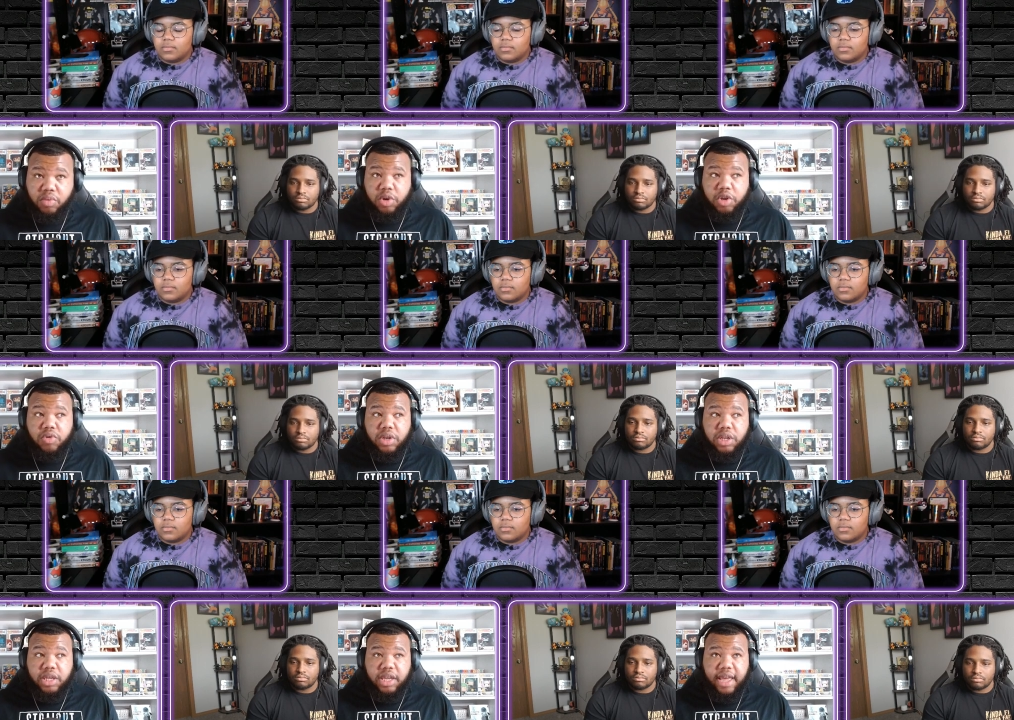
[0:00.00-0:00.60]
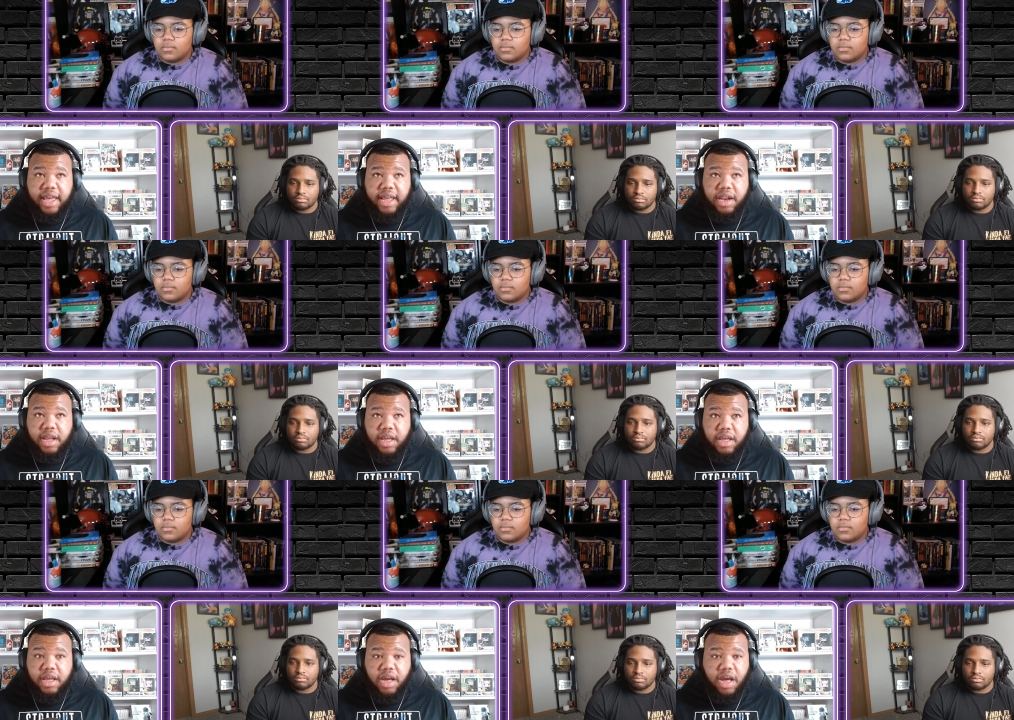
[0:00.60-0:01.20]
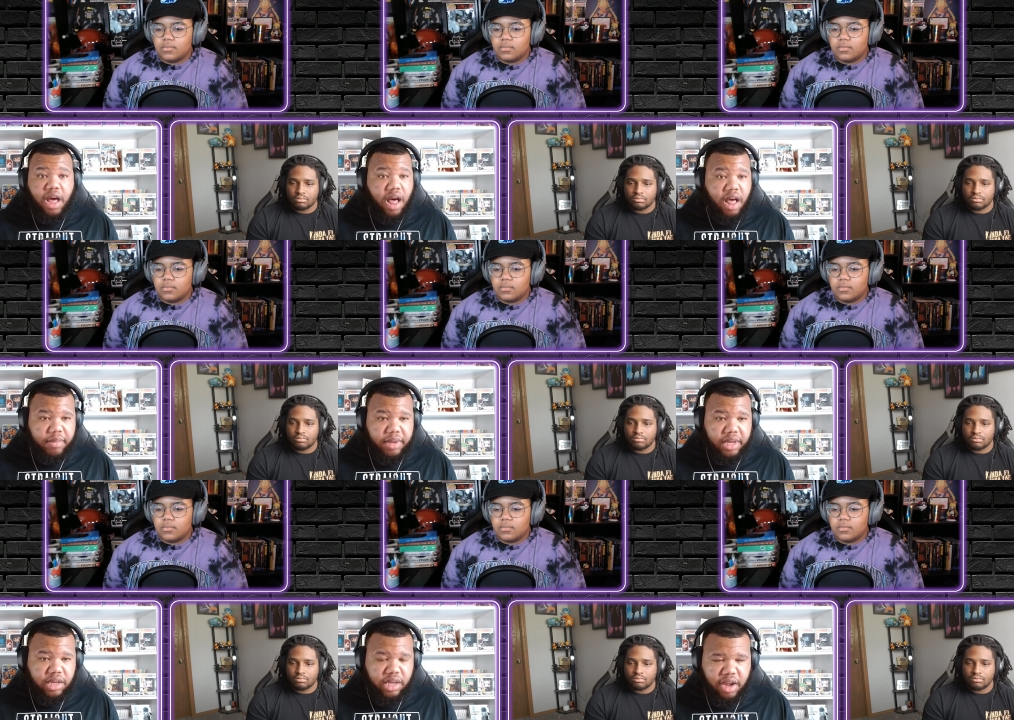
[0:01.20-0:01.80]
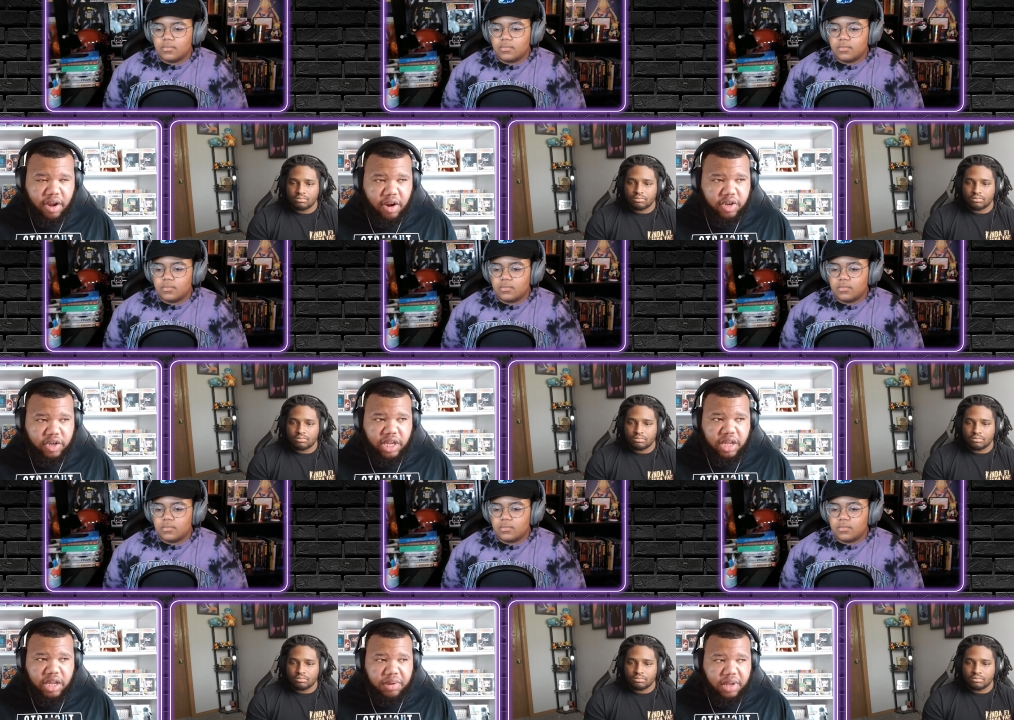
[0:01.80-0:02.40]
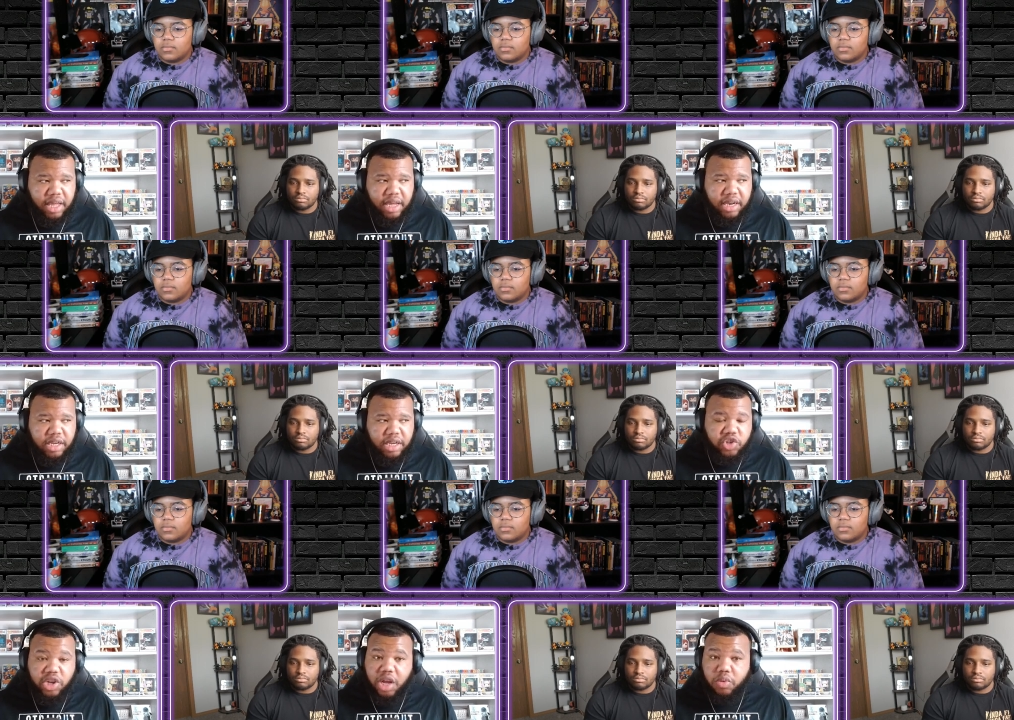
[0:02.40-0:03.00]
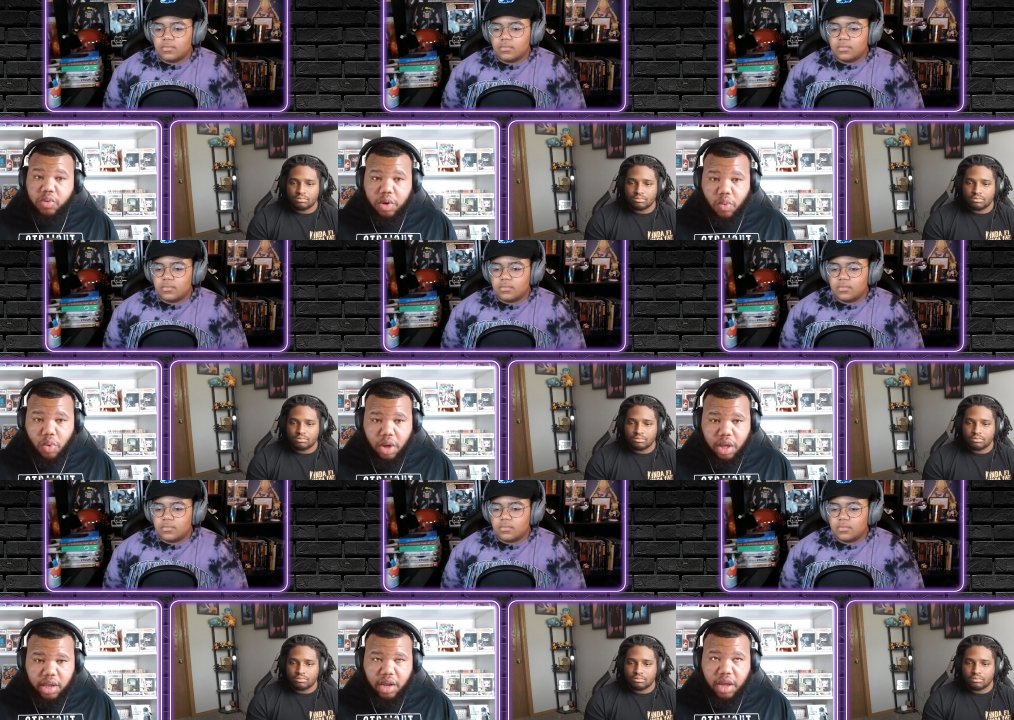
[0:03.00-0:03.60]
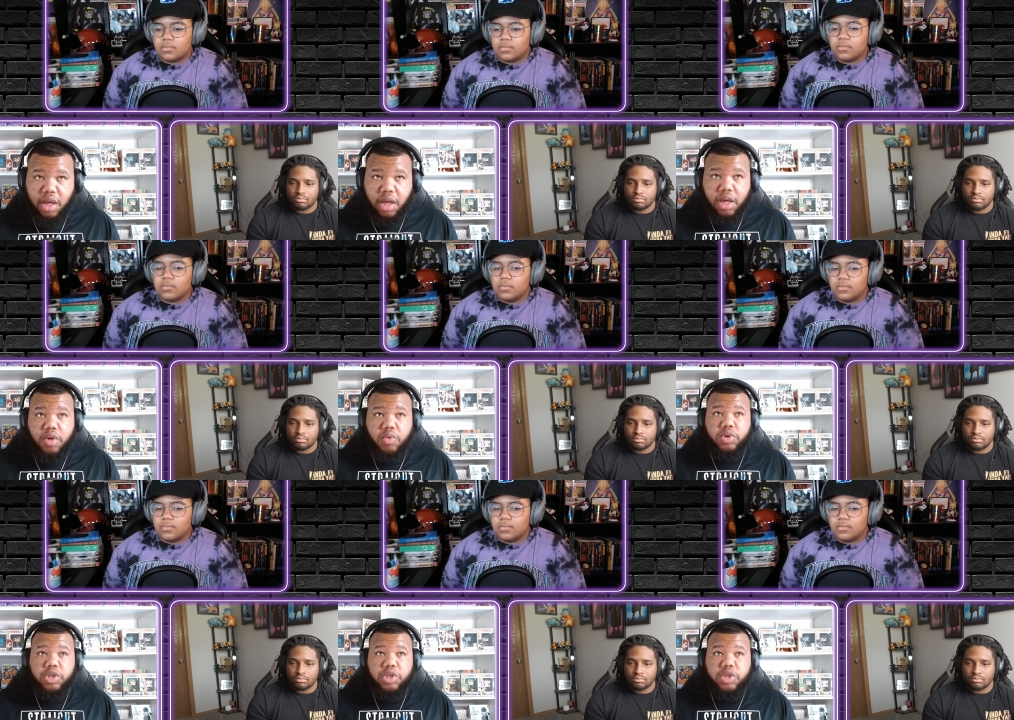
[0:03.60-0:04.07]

Speaker 1: When you look at Common, the character he played in John Wick one, mm-hmm.